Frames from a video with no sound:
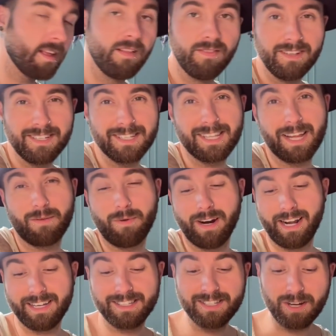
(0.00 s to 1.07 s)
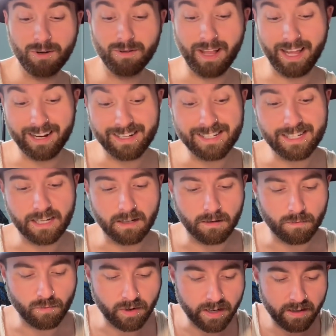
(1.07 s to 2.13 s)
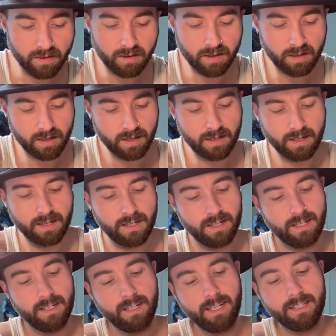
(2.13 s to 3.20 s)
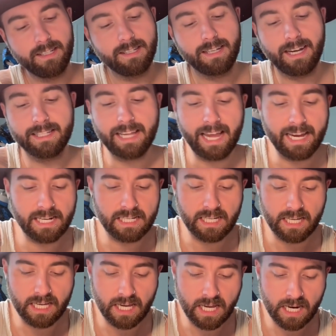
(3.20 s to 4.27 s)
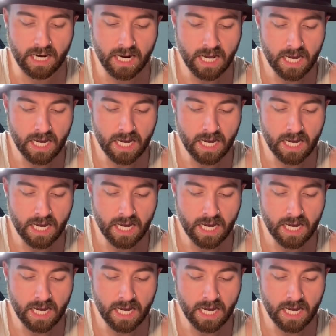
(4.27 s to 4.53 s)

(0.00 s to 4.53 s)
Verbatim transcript: This is like what I sew like denim with. It's a size 18.